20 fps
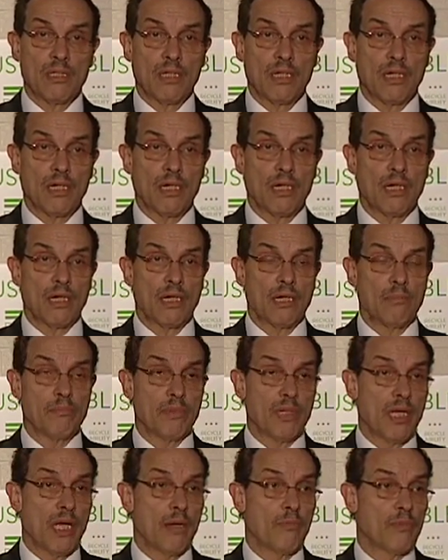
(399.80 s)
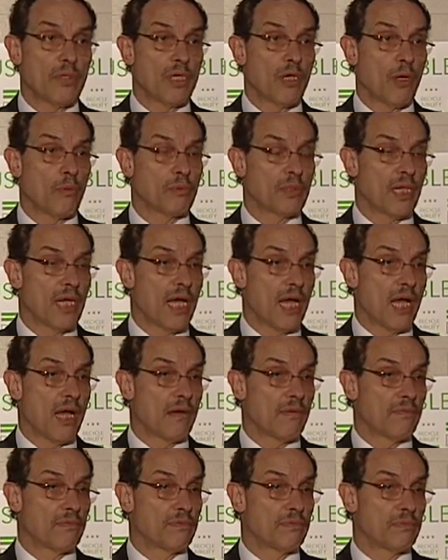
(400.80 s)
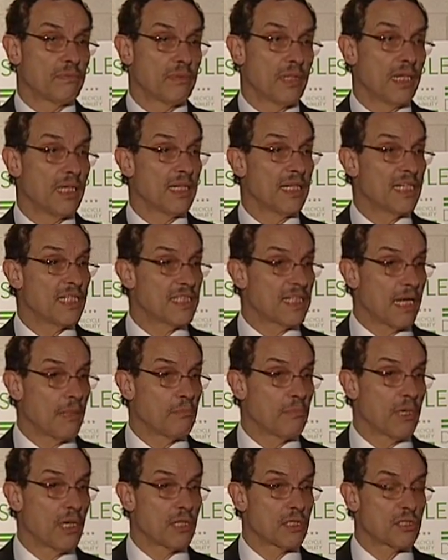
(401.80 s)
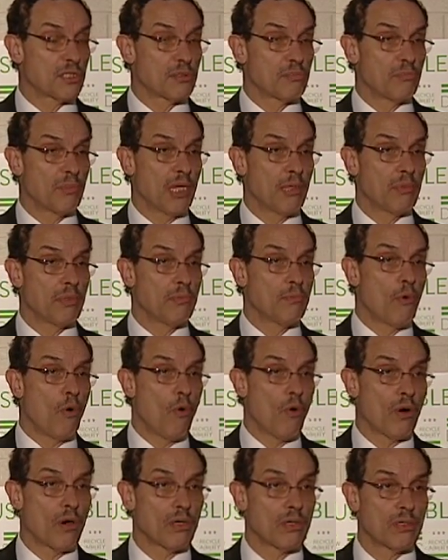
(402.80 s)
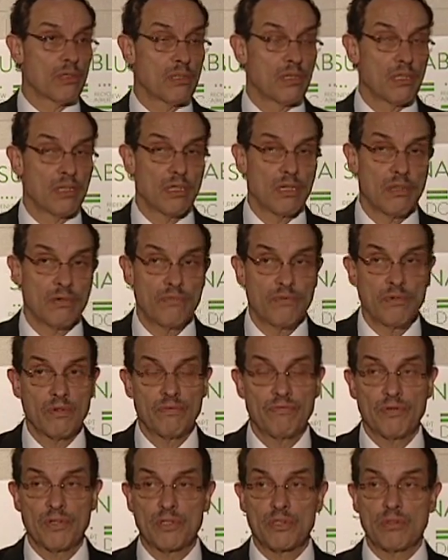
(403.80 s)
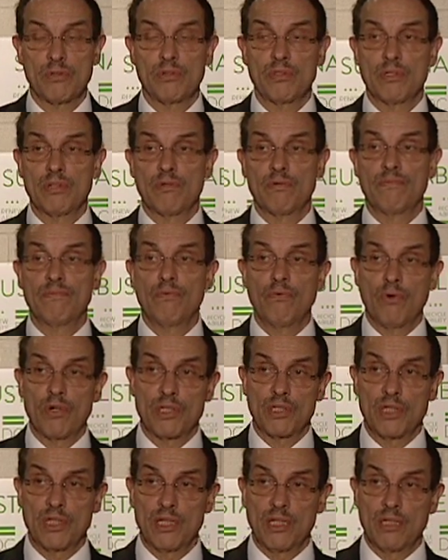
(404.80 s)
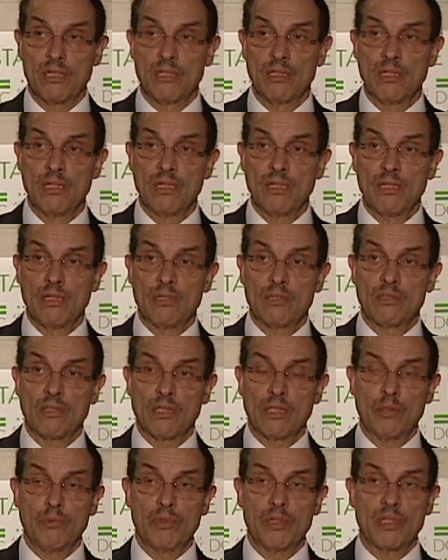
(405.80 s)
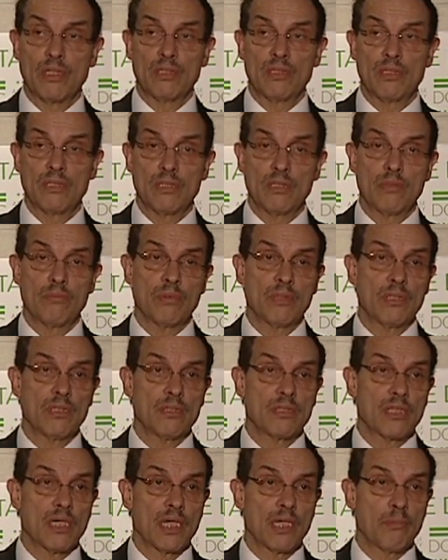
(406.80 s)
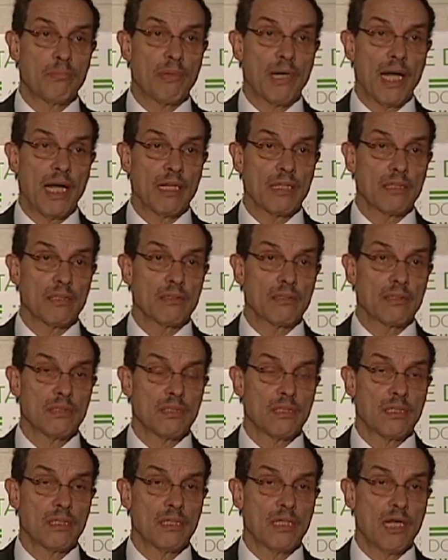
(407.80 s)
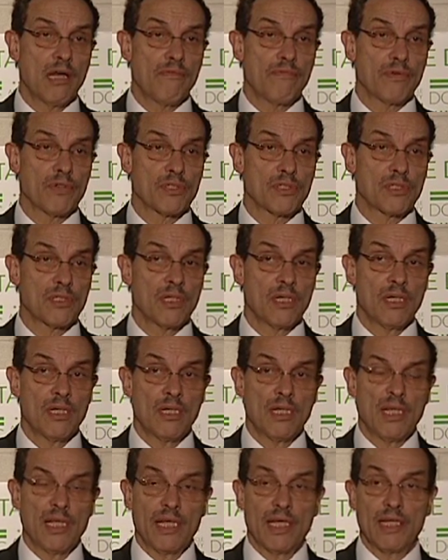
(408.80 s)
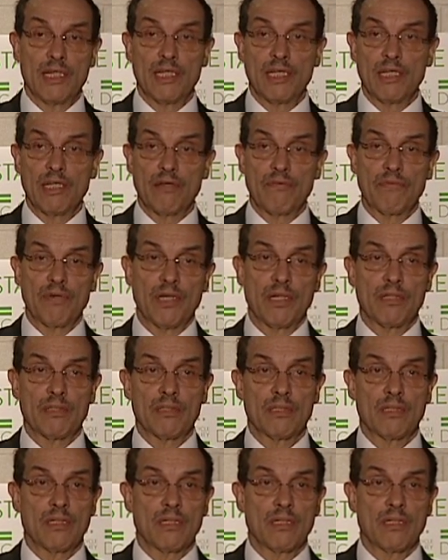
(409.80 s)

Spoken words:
and we hope to have at least that much, maybe more, for fiscal year 14, so that we continue with these kind of pilot efforts. In any event,